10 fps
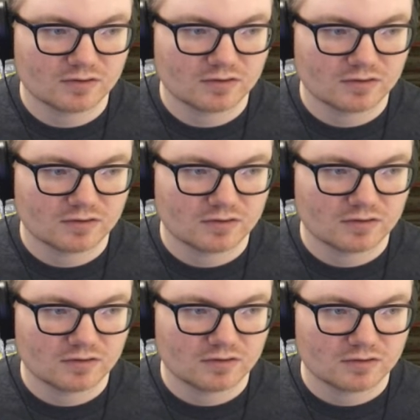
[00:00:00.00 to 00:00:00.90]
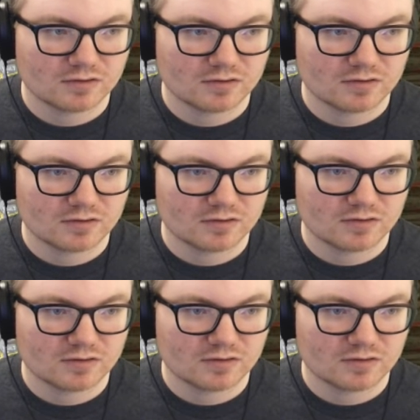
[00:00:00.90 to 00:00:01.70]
(no one is talking)